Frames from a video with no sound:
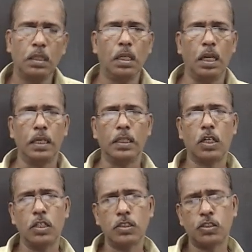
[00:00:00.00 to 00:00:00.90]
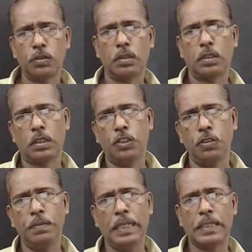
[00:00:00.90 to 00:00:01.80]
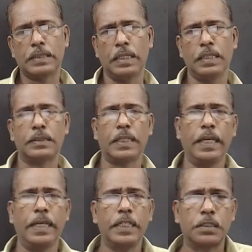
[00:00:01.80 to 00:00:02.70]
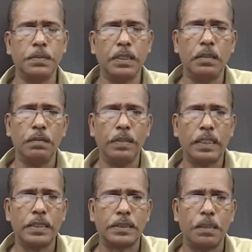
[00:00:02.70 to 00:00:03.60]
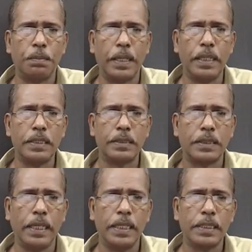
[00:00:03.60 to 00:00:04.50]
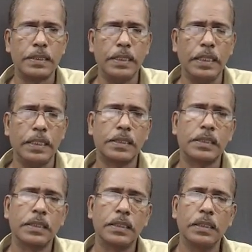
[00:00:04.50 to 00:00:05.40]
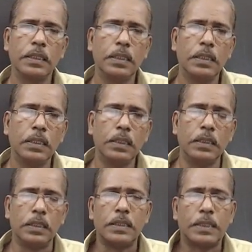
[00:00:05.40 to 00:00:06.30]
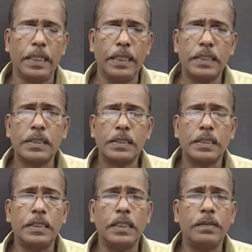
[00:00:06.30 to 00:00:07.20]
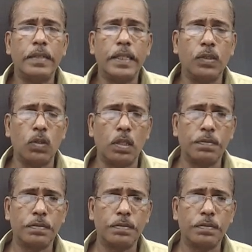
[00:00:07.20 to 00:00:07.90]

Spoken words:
And cos cube x and sin x mean we can separate sin x dx. The sin x is a derivative of